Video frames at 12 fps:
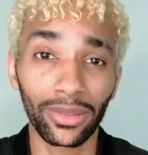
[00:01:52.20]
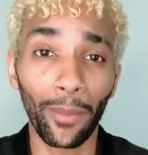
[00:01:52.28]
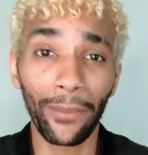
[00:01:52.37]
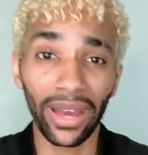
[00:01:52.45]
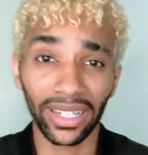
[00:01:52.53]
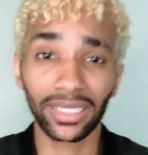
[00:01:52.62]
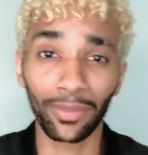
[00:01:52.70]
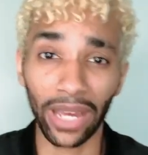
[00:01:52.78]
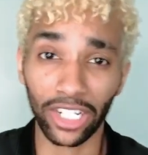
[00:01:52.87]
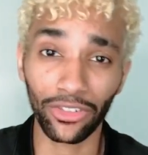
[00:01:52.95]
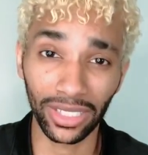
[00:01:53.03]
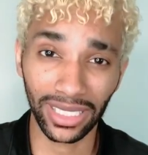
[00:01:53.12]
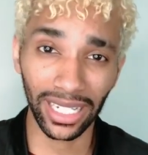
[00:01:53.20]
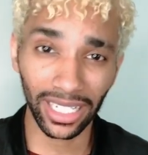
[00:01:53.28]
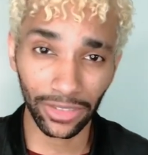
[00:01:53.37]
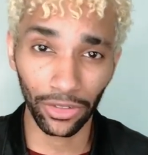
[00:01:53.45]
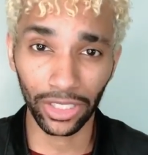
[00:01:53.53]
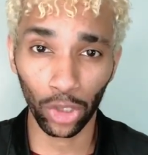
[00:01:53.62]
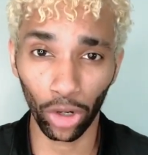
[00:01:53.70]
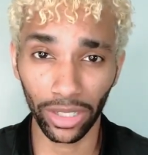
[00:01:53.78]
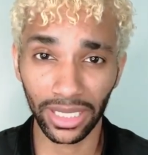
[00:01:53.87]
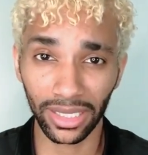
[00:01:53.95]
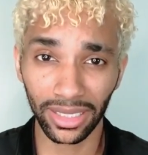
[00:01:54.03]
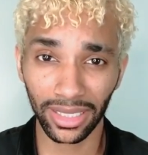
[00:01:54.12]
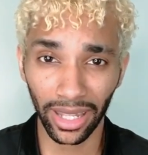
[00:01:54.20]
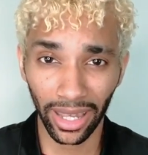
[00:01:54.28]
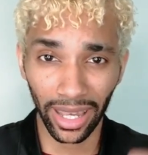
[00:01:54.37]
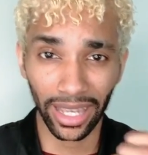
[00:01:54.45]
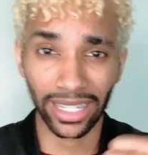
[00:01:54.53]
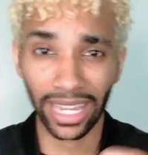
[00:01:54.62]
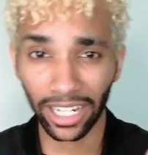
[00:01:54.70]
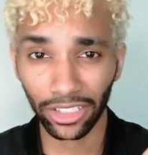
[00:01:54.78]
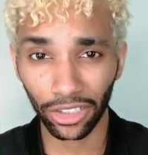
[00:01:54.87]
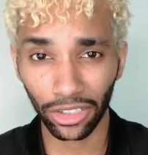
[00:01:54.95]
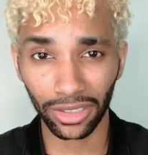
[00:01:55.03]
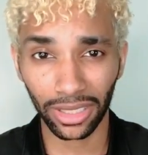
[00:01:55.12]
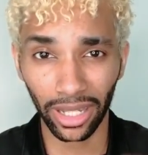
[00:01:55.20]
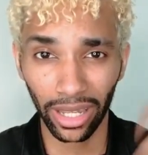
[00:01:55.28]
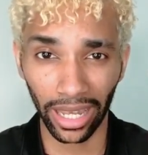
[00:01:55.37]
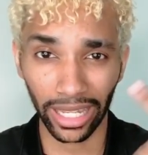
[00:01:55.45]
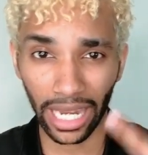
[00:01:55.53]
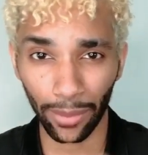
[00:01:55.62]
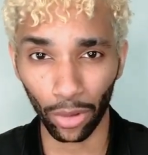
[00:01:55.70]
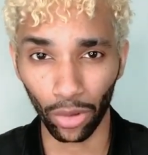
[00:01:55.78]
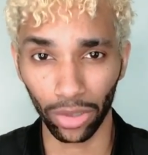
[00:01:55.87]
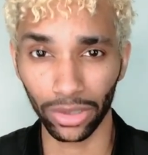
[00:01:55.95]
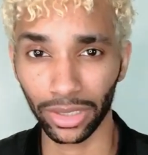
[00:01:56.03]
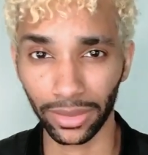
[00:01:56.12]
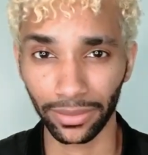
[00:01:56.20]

best match for sex for Tauruses, Cancers, and Capricorns.